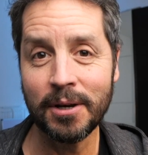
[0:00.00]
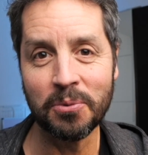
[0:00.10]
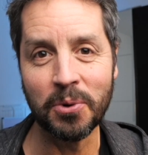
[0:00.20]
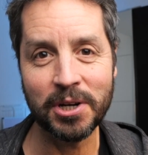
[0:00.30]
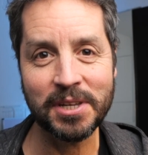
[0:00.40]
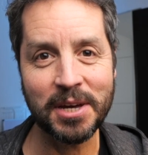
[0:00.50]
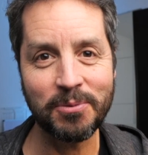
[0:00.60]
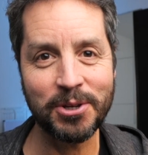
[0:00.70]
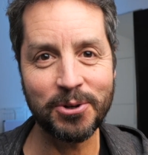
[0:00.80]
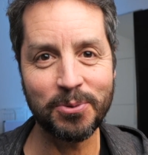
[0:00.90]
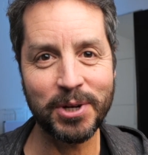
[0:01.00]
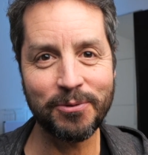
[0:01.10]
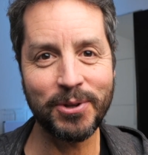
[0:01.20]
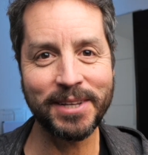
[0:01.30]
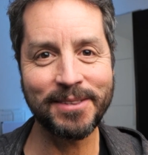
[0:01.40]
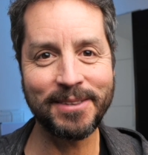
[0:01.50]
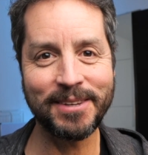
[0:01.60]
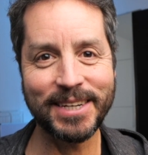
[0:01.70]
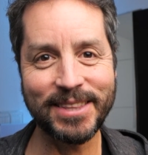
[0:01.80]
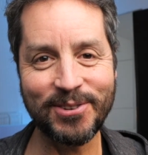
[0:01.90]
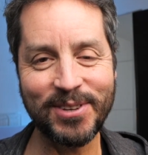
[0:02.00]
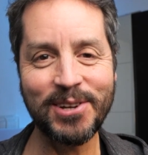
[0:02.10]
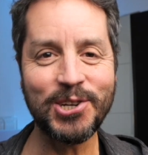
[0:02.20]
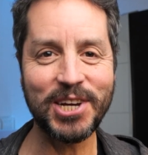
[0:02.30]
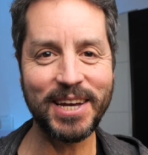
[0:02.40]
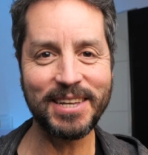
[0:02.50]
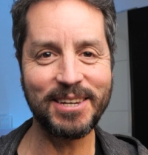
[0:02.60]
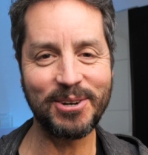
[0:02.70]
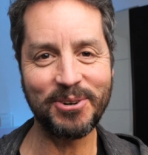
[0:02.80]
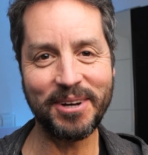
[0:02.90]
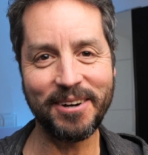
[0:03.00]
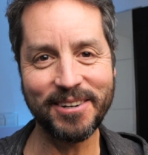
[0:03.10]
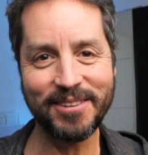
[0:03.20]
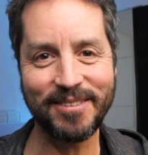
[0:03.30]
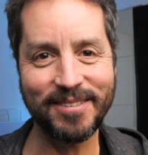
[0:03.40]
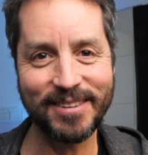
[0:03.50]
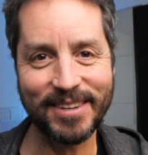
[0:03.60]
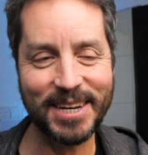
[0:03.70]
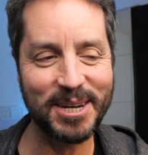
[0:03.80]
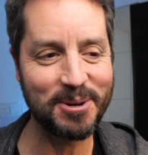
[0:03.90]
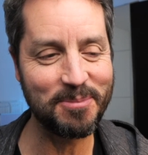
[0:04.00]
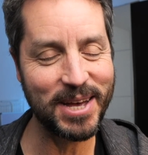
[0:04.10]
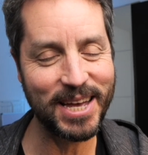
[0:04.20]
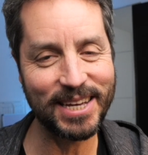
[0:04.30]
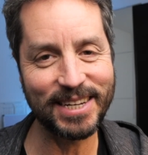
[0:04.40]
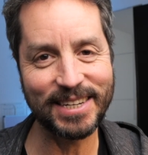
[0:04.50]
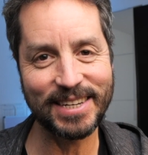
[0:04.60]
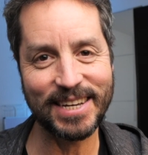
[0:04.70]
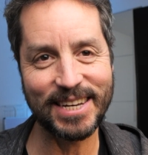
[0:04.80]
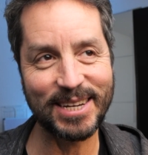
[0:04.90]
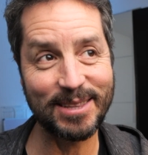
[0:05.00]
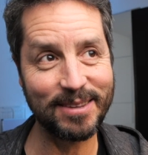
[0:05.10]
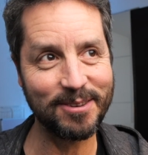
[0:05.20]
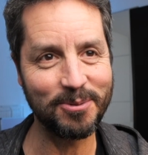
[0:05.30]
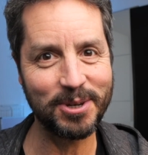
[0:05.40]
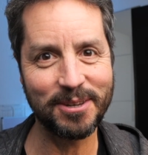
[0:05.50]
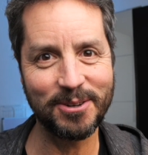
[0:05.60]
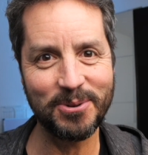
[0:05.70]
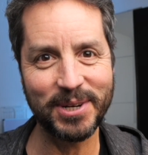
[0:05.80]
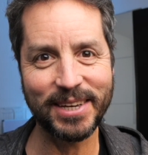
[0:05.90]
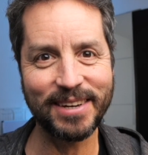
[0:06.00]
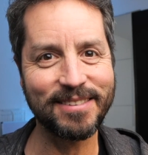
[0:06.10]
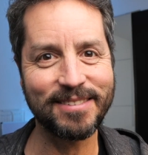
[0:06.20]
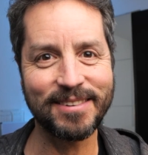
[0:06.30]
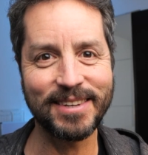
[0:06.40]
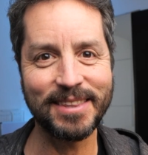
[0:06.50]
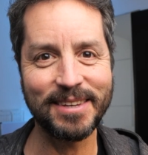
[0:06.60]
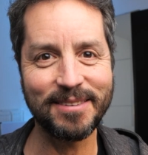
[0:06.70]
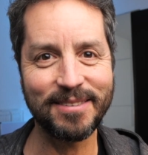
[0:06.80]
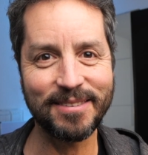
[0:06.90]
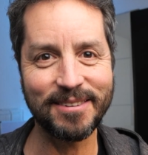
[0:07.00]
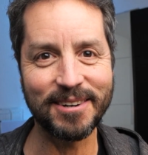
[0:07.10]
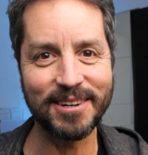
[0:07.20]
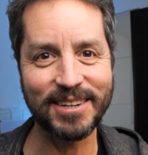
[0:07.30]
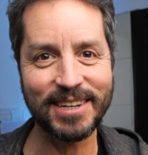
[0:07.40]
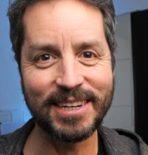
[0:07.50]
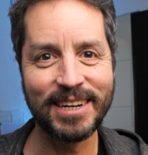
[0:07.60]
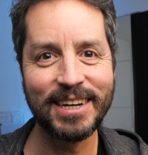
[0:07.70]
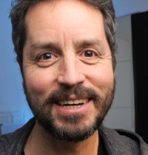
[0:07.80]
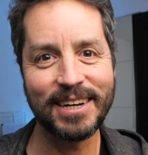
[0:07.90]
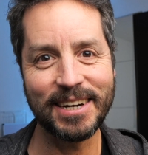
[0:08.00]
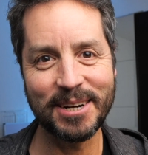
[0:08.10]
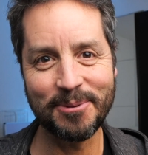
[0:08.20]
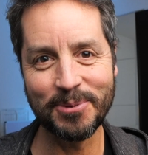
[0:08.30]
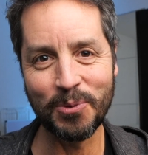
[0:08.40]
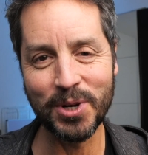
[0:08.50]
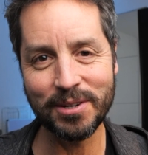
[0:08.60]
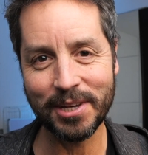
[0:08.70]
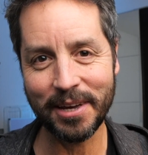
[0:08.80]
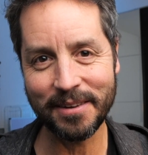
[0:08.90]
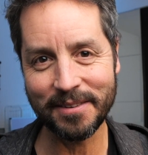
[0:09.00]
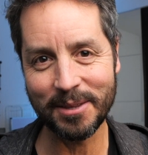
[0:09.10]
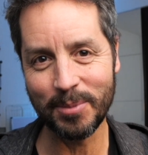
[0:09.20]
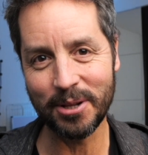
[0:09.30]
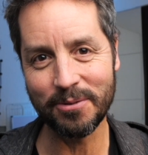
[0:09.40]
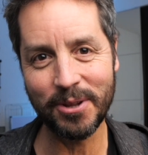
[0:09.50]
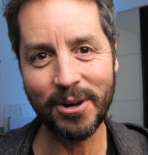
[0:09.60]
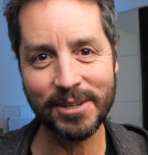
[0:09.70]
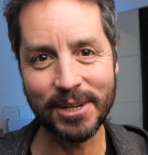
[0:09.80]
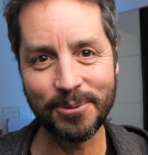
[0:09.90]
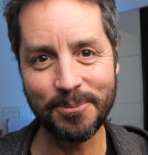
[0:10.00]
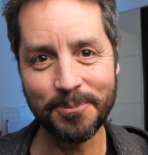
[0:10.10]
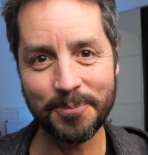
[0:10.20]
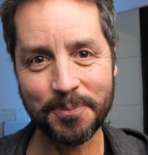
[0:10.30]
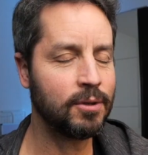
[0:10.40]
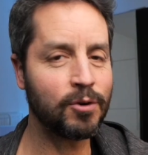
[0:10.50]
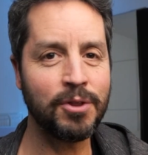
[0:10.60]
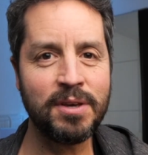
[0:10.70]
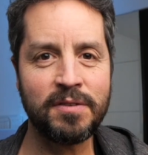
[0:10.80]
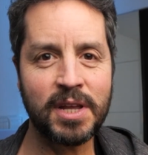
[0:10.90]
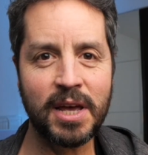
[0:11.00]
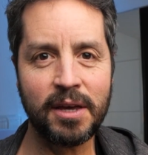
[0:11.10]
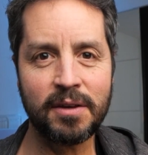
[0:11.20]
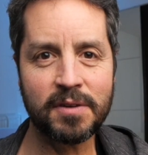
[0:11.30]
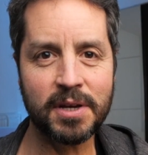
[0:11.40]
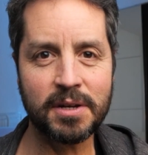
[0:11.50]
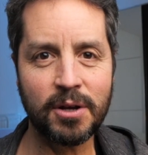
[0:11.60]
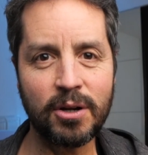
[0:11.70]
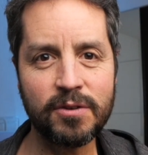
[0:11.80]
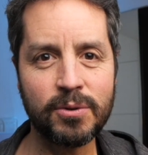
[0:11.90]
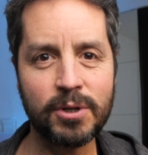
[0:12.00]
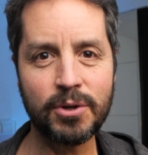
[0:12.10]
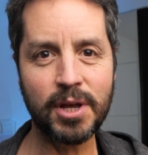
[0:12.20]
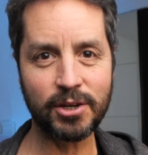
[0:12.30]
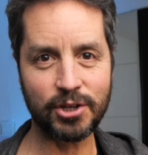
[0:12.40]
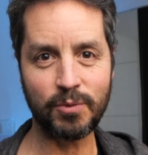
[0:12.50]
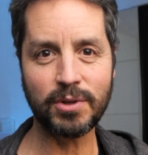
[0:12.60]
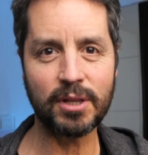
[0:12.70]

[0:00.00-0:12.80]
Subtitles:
what can we do? We have to let the sun shine in our hearts, and that's all we can do, I guess, in these dark winter days in the middle of a lockdown. So on these days, and also in connection with the